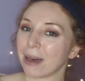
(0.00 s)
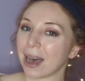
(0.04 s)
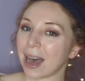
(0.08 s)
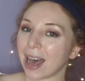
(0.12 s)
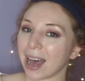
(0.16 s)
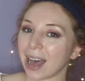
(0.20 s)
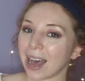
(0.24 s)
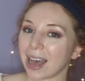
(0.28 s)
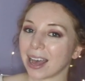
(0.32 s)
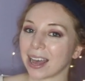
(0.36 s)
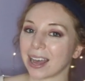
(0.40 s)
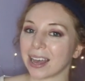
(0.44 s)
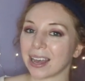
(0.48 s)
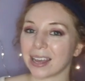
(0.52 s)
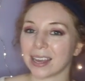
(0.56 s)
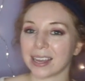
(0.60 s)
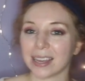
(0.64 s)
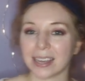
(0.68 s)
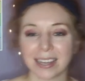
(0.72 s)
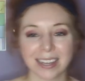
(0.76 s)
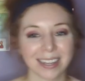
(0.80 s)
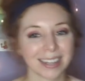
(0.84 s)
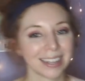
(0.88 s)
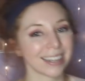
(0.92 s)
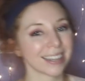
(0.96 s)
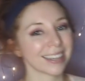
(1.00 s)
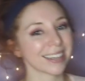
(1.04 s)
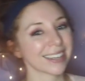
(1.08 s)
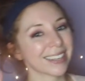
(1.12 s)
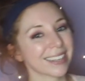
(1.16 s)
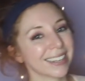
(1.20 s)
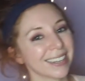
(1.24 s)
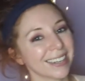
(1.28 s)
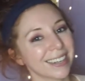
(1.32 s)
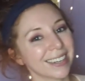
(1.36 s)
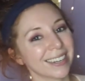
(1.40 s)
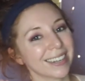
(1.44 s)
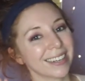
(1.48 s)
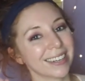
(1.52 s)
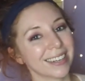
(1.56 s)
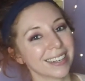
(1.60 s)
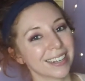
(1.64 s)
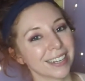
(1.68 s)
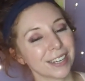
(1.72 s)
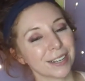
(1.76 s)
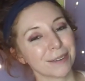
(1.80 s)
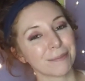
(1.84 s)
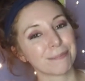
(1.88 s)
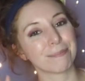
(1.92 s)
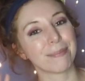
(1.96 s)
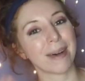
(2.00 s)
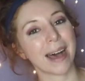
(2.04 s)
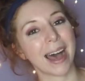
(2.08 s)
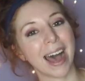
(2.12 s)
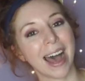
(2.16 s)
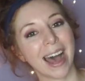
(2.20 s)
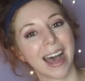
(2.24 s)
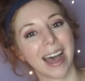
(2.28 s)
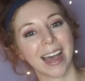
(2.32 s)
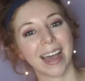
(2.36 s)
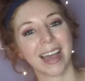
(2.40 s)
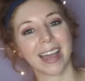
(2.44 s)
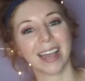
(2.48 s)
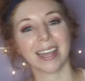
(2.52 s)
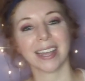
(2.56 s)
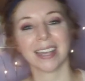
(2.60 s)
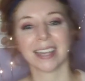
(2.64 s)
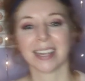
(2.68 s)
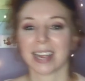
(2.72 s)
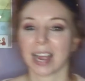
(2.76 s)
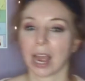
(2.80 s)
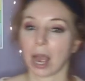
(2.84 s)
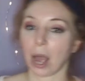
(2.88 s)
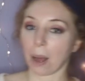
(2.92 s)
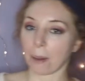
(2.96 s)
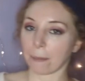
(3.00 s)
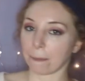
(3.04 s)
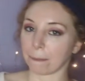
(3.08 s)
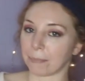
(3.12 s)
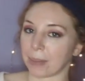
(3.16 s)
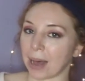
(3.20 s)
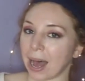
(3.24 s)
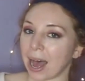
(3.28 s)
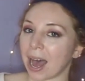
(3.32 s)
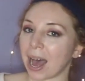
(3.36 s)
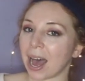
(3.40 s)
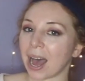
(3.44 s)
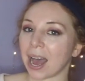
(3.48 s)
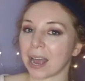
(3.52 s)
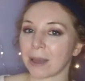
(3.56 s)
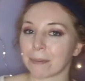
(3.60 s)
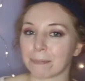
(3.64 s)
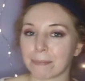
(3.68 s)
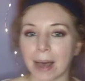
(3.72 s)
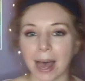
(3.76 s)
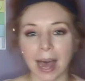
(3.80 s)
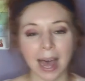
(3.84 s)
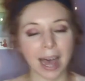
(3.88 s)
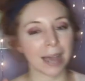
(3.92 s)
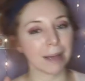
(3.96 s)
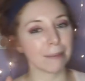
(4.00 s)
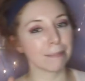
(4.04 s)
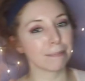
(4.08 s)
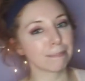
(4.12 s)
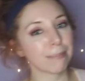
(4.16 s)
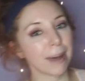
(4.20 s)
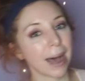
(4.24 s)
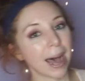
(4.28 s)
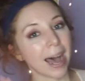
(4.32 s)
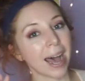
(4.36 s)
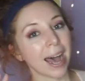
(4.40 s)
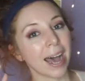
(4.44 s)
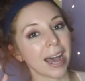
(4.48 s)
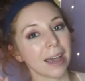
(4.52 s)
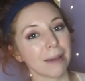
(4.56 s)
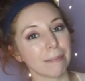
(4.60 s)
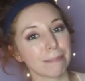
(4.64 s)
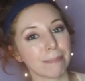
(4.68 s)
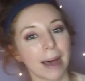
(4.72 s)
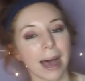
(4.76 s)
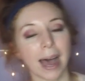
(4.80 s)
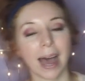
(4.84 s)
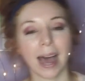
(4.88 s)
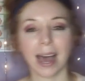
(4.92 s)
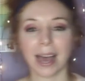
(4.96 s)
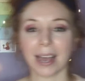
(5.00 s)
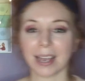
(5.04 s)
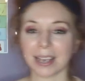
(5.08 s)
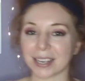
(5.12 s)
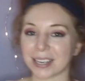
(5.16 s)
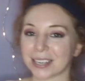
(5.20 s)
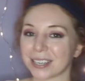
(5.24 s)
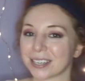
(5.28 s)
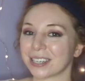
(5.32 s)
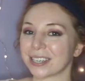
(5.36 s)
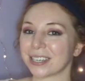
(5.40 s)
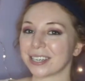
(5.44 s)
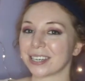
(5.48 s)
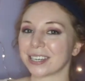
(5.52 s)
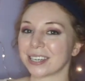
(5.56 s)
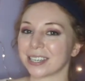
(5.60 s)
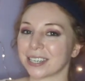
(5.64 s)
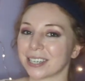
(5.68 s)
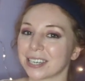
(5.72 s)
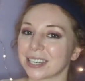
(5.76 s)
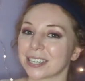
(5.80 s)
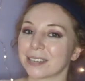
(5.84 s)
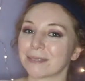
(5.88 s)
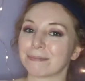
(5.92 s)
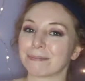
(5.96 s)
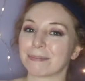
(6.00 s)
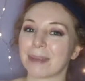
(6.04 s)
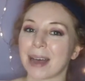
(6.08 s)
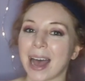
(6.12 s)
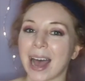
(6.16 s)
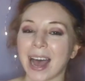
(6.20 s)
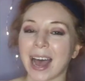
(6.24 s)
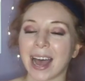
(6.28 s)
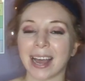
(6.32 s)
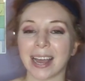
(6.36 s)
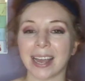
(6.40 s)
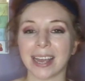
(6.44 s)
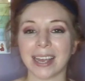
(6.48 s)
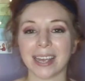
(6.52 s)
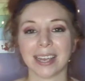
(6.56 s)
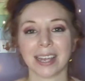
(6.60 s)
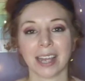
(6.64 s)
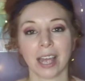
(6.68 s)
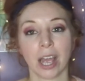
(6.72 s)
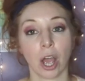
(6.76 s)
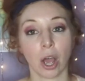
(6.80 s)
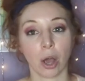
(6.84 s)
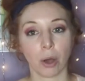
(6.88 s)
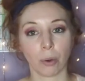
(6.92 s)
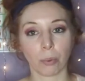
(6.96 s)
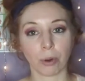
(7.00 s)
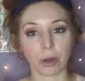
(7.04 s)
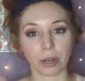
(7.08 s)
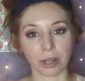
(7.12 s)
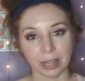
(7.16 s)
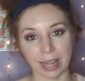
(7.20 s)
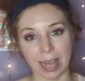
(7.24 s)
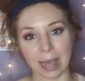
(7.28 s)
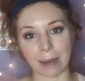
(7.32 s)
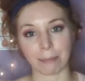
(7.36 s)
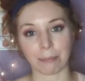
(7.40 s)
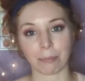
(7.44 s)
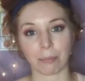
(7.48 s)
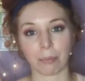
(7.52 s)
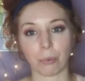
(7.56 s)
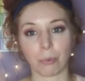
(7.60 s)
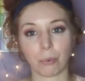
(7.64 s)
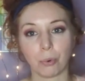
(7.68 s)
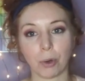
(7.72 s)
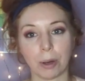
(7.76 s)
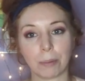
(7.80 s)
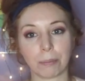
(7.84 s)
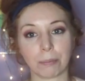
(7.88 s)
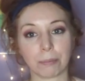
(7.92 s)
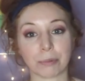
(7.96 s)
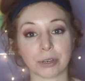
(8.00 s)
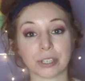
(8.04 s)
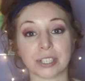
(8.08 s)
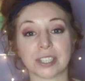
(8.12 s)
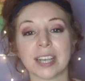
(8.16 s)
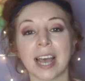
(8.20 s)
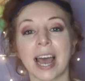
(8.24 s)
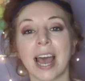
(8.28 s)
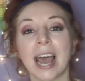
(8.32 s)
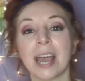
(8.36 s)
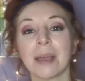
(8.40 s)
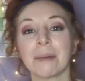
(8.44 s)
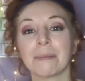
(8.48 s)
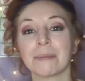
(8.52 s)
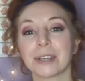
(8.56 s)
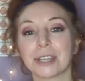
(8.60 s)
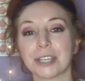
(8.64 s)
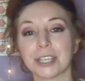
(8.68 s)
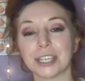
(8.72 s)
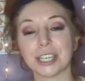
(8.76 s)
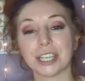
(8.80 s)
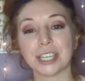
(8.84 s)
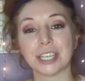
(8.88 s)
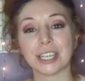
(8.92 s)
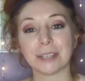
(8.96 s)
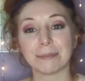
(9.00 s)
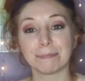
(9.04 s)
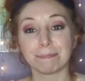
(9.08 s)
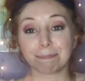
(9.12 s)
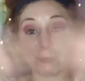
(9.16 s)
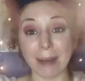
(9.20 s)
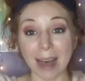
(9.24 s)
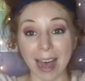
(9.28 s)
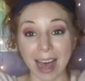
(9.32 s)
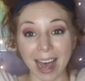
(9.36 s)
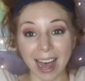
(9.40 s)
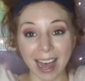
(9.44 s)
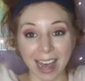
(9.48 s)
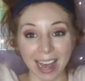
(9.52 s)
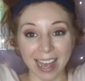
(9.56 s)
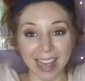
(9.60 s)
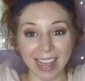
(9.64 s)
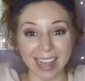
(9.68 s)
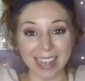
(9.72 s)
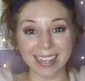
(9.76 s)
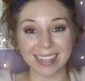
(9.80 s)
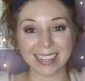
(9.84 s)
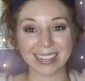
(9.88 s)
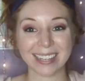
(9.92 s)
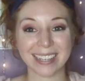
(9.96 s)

bye, goodbye. Bye, bye, bye, bye, goodbye. We'll clap one more time. Goodbye.